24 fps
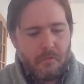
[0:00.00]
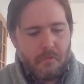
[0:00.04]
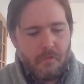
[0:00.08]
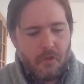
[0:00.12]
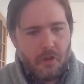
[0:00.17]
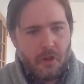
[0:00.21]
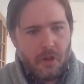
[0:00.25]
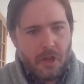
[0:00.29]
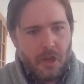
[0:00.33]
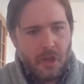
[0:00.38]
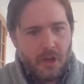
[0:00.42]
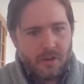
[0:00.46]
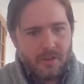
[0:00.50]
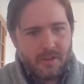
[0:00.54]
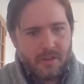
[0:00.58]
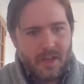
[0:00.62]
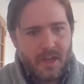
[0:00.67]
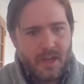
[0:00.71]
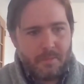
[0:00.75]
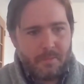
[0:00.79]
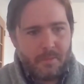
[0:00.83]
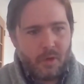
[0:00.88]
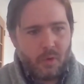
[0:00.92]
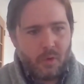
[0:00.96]
for a long
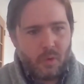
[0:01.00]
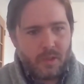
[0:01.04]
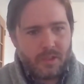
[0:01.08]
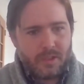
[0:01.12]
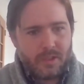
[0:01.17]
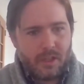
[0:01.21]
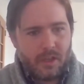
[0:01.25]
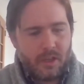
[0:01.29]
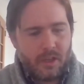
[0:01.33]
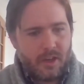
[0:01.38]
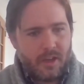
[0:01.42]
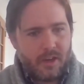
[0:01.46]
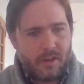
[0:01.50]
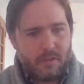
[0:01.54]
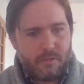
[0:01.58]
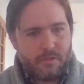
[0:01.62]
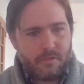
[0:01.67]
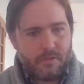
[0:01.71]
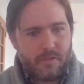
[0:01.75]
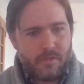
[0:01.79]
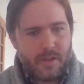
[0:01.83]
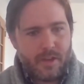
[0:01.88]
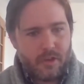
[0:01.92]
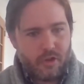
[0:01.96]
time, there was a lot
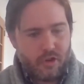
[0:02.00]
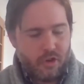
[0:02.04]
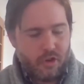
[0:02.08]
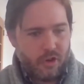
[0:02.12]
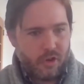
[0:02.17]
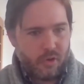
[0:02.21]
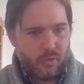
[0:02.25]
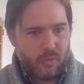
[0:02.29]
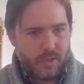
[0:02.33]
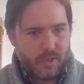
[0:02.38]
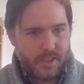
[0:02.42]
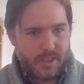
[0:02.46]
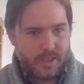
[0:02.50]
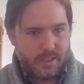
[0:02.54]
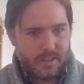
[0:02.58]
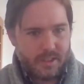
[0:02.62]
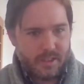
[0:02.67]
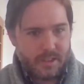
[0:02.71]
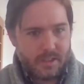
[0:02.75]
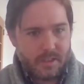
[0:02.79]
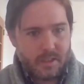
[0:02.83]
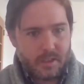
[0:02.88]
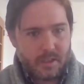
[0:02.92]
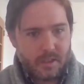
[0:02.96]
of internal
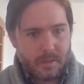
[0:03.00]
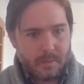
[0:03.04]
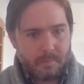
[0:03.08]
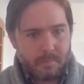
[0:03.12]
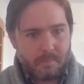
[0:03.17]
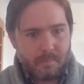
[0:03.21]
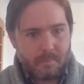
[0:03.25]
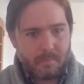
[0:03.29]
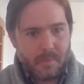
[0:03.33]
resistance.